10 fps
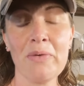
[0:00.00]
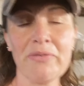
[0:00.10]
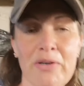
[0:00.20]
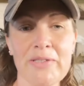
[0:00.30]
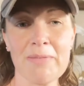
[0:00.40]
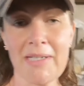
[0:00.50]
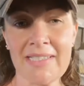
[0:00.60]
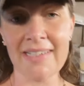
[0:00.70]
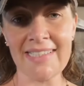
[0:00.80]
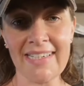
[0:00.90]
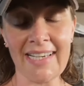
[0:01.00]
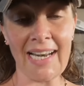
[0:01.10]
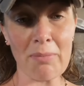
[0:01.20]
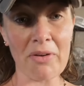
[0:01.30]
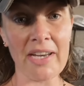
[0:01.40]
We've got some exciting
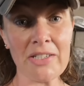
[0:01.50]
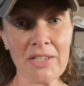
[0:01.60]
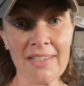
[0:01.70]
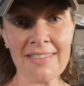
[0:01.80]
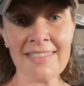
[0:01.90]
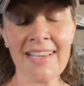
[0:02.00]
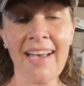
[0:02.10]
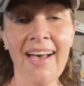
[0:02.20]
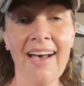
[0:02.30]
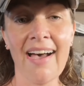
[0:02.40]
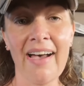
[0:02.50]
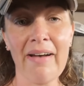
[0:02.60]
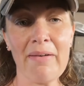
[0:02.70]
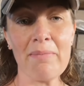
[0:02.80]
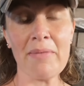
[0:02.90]
collaborations.
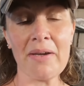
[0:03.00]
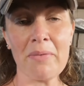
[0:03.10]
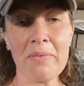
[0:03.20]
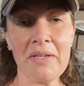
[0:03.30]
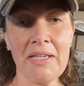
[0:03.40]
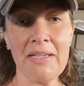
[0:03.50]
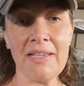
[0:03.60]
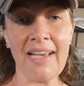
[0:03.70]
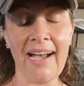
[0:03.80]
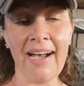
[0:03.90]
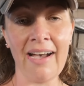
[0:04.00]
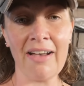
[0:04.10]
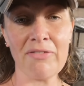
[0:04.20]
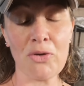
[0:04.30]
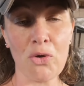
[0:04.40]
We
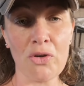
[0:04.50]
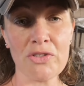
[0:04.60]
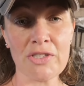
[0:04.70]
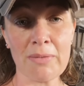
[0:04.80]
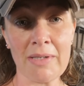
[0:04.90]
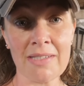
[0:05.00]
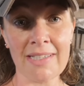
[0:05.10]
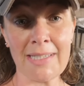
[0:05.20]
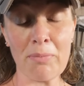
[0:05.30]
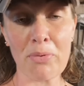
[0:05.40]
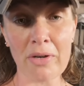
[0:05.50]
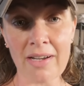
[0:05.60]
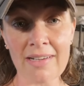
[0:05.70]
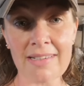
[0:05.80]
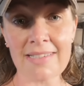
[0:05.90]
have got some exciting
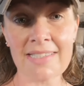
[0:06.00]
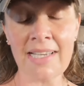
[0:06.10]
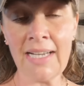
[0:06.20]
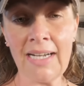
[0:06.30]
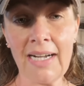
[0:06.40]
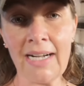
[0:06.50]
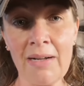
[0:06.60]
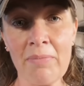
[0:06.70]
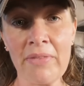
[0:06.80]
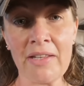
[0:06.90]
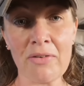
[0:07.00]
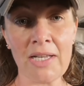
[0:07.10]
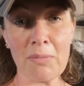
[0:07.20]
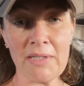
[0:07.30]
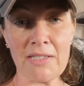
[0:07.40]
products that are a
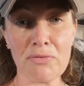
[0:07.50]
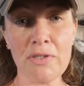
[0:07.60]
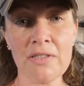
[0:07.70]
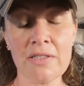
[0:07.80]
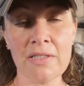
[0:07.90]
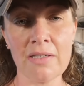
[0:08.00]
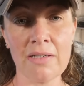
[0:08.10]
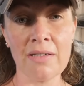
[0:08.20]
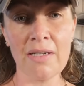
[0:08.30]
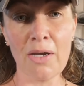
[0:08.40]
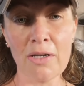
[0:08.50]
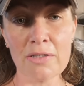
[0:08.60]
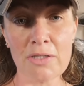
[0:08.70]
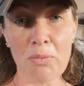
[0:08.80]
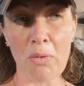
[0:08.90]
little bit different to
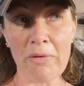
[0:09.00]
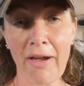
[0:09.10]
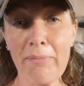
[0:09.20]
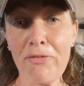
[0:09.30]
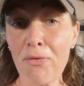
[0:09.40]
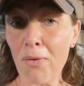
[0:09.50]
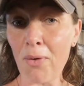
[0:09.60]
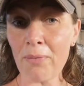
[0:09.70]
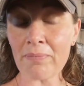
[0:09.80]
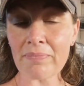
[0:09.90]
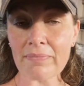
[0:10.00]
what we've had before.